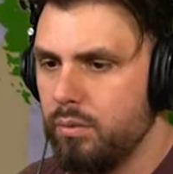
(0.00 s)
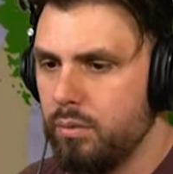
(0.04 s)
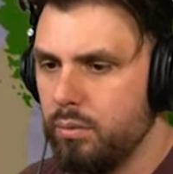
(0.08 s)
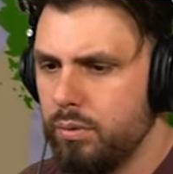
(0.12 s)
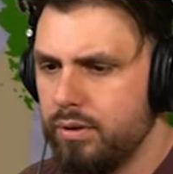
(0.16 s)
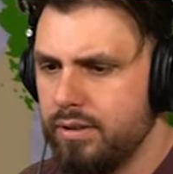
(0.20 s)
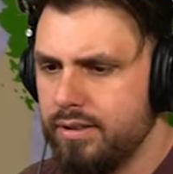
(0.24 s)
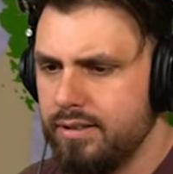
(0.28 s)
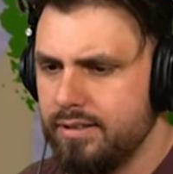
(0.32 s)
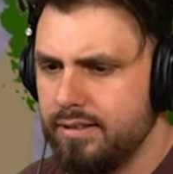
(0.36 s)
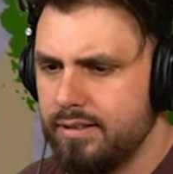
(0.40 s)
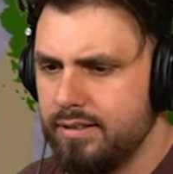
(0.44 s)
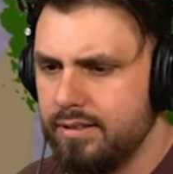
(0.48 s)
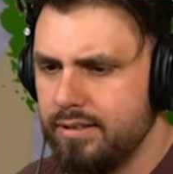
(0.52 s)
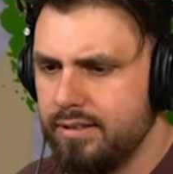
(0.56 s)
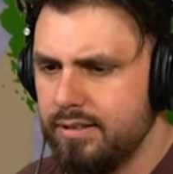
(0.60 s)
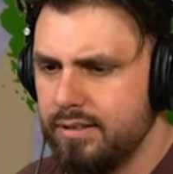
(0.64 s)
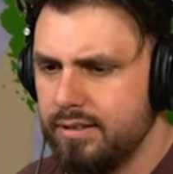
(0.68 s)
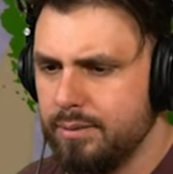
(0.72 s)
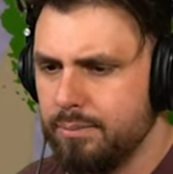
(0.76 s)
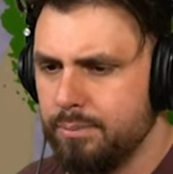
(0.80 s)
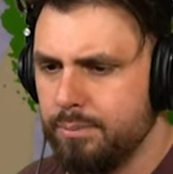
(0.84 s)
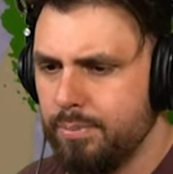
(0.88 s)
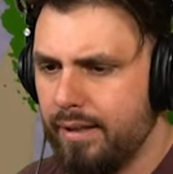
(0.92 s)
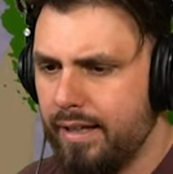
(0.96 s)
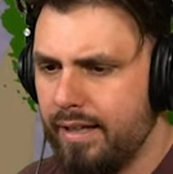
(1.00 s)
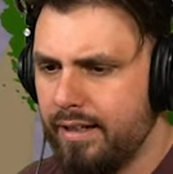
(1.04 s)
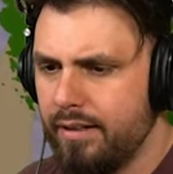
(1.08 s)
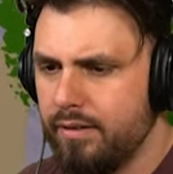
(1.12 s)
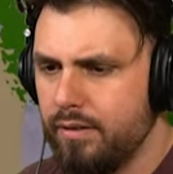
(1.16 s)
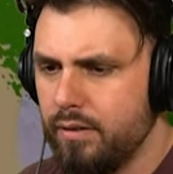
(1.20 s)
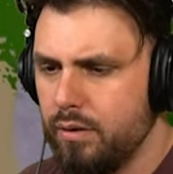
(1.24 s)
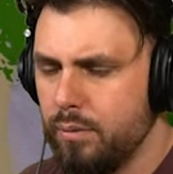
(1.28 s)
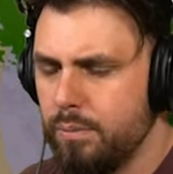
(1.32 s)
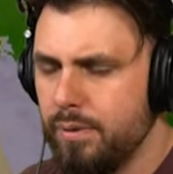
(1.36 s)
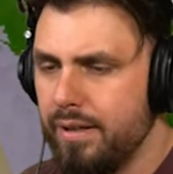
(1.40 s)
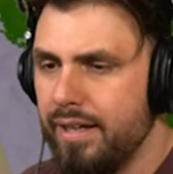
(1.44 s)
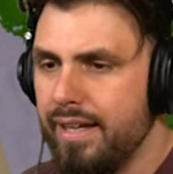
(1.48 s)
What is this? It's black
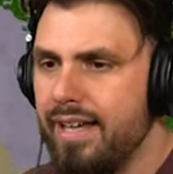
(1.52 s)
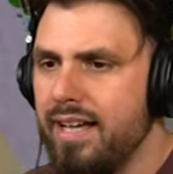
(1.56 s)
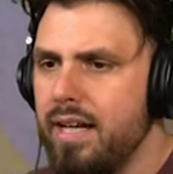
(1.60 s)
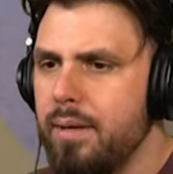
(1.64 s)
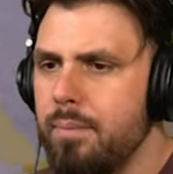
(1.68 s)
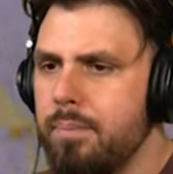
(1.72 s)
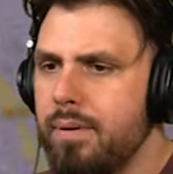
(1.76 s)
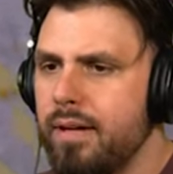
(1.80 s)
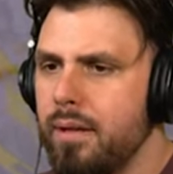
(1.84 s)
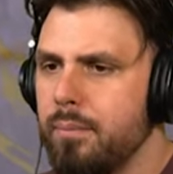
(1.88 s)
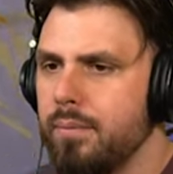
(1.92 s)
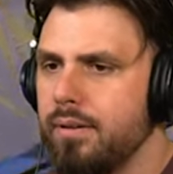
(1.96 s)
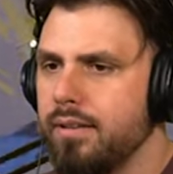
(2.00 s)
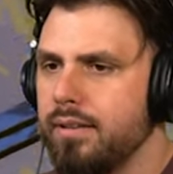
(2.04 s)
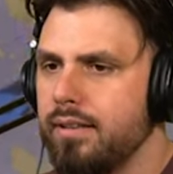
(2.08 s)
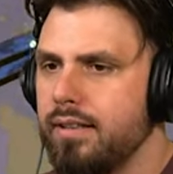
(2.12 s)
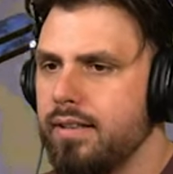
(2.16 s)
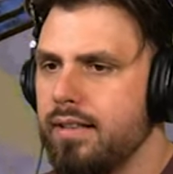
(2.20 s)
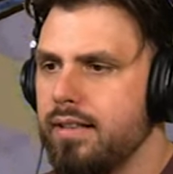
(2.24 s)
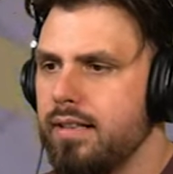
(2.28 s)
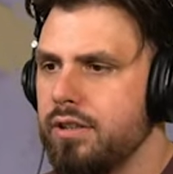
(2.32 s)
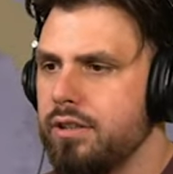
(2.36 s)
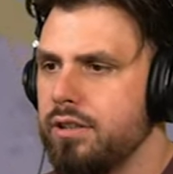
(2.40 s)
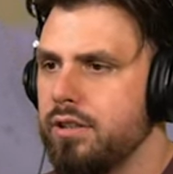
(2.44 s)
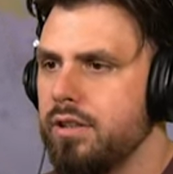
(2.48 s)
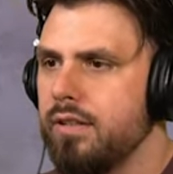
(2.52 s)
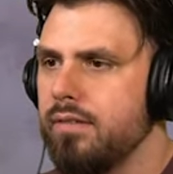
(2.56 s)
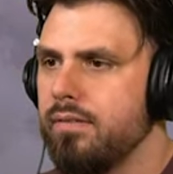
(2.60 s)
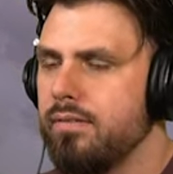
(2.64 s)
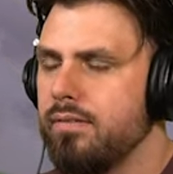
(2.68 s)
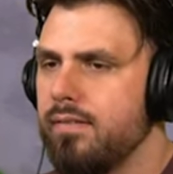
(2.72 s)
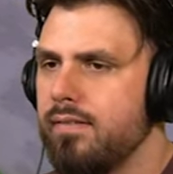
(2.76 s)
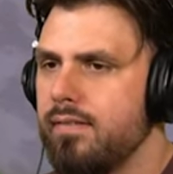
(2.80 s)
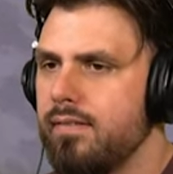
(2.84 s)
cube. Ink pigment. Gotcha.